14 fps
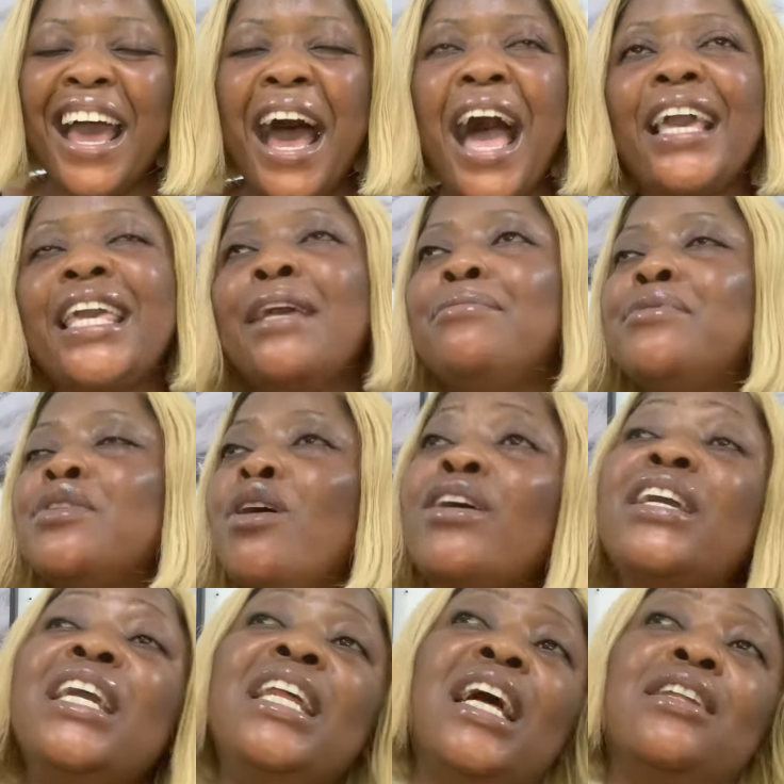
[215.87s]
I keep
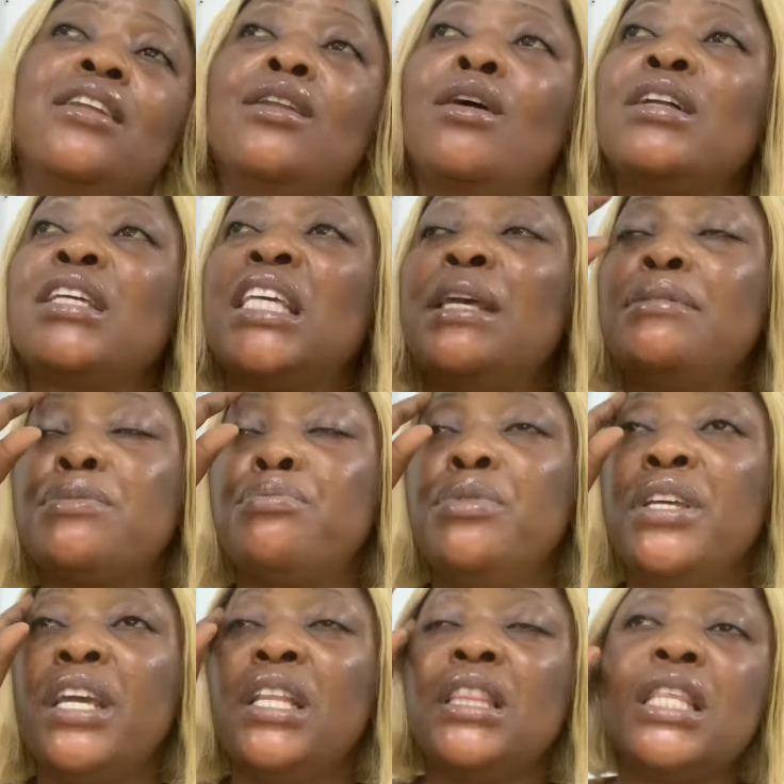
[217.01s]
talking and the Lord keeps
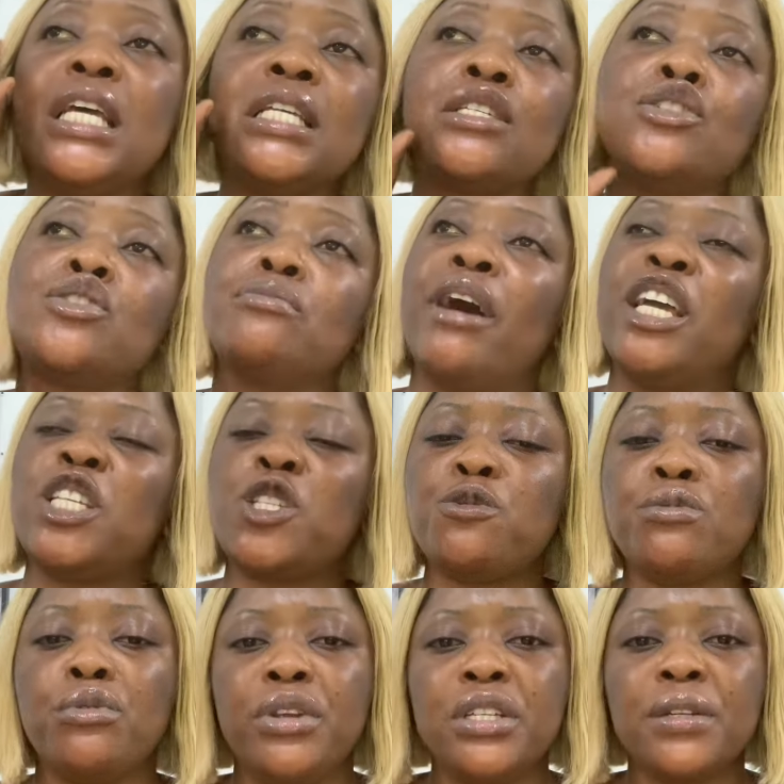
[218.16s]
bringing things into my
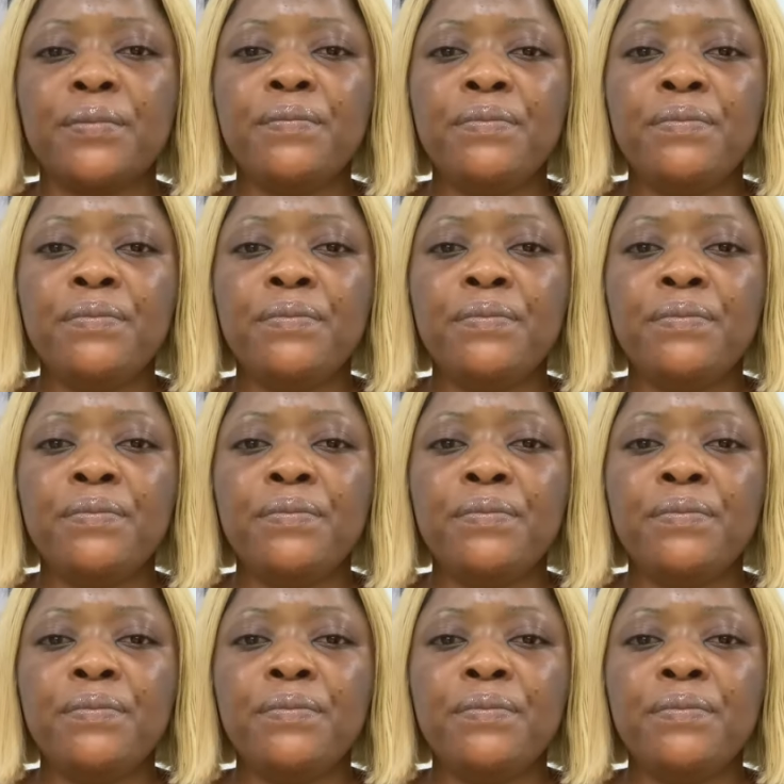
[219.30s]
spirit.